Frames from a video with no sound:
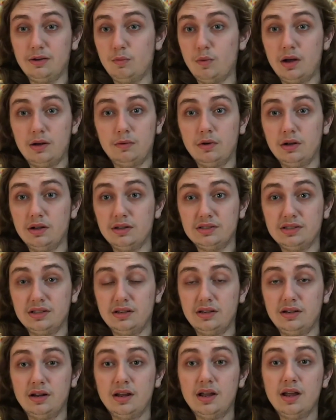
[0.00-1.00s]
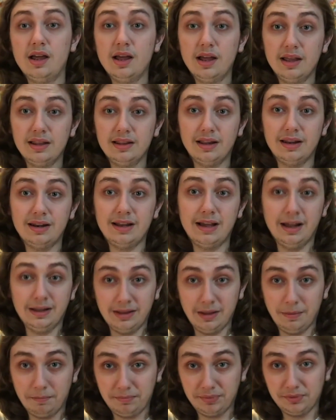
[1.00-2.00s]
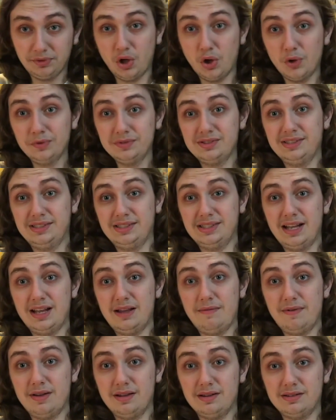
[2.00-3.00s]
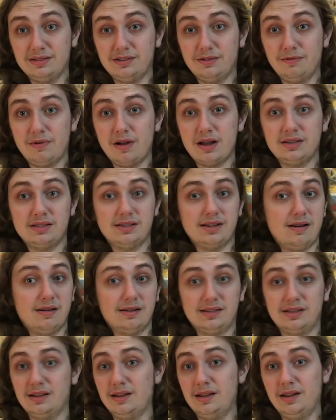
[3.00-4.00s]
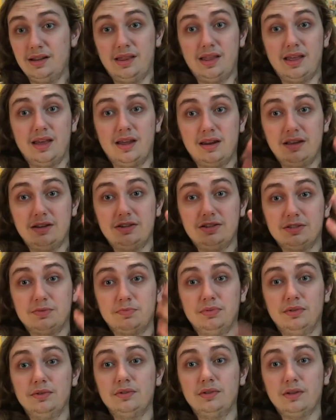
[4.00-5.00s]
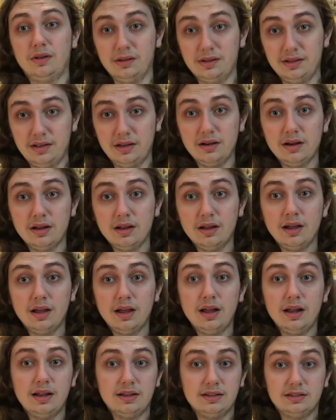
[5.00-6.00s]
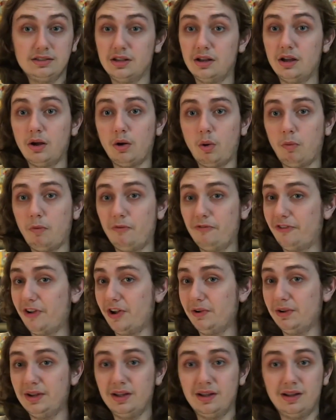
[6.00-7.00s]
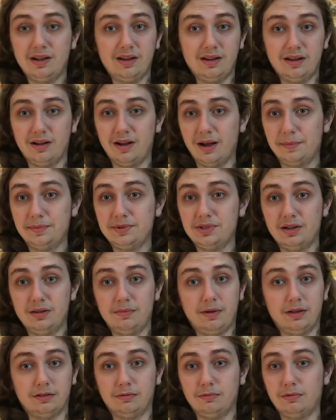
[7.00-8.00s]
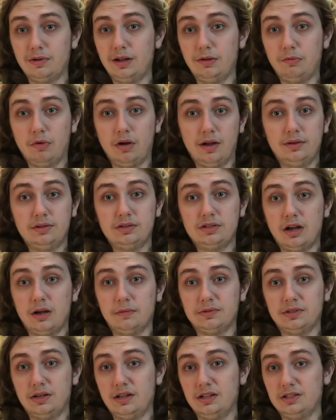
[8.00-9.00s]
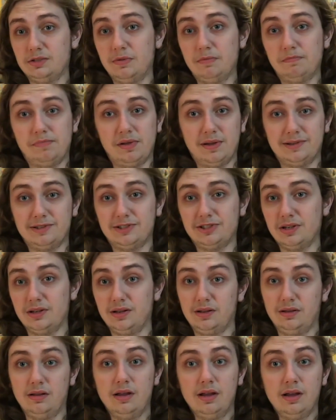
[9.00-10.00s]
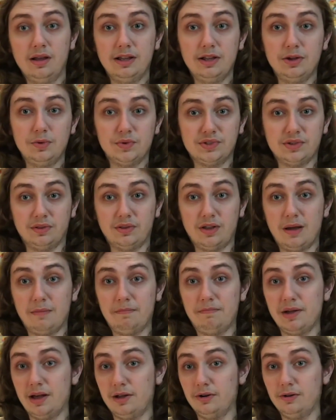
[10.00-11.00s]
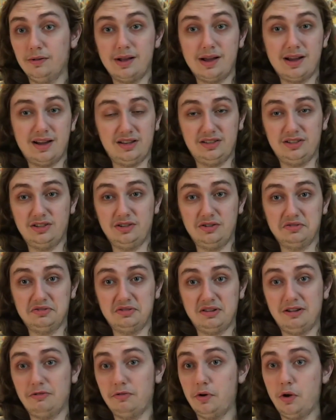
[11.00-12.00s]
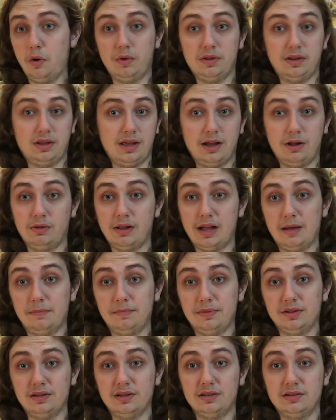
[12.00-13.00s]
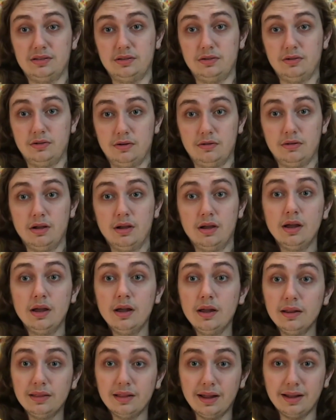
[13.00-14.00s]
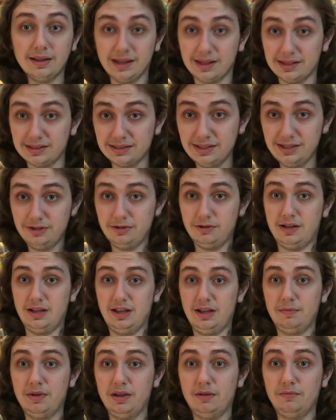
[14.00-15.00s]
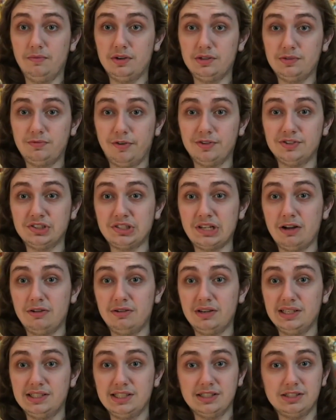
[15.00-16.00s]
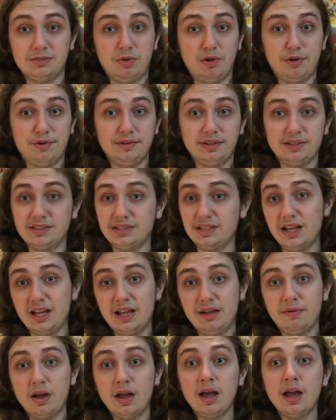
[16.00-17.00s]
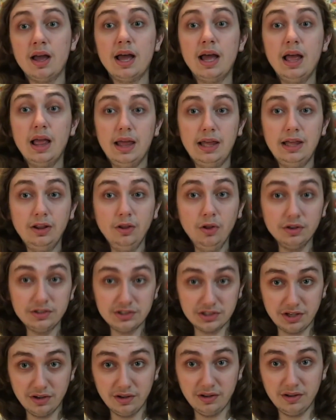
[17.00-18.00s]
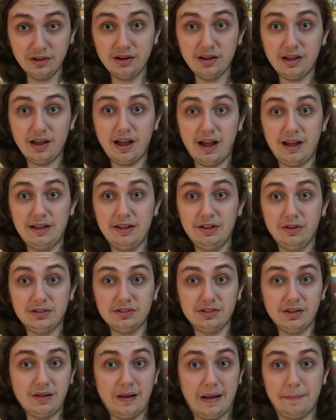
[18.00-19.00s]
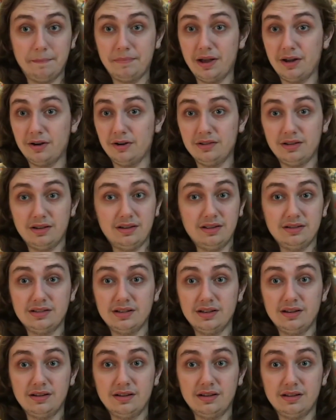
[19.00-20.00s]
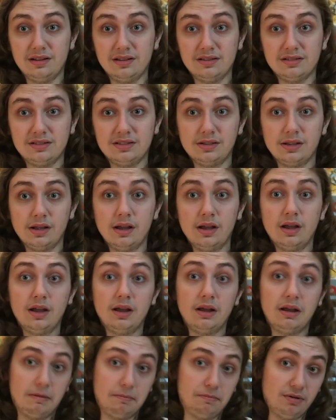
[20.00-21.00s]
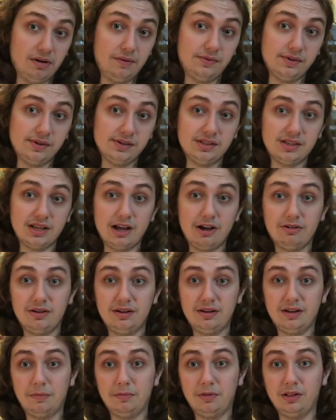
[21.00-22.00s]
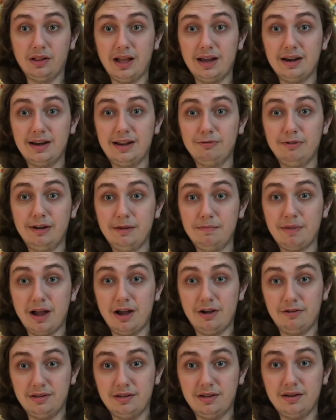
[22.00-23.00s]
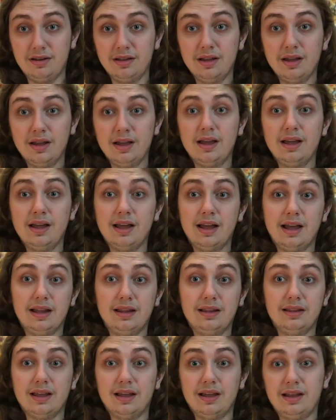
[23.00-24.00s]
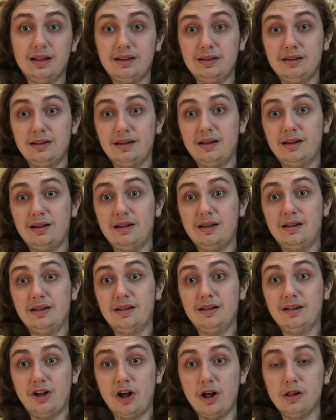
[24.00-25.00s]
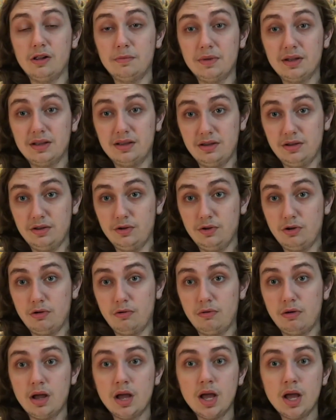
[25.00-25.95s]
one wasn't. Then he had the blown save against the Red Sox, and then he just blew the lead. So, very upset about the way Ryan Thompson has been pitching. He was a lot better last year, and I don't know what the hell happened this year. Then Castillo came in for his first outing since blowing the save. He looked good. He looked a lot better than he did in his previous outing. I'm glad he rebounded. And then Colin McHugh,